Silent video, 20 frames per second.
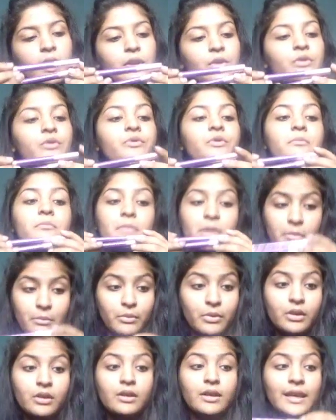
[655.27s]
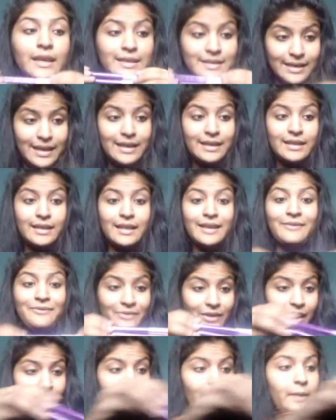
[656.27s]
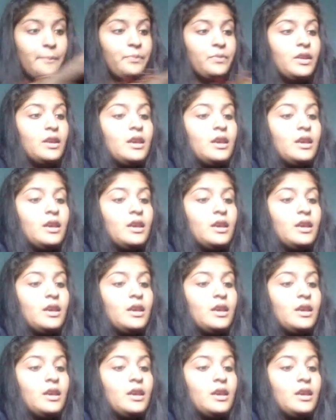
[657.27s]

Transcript: I don't remember exactly why.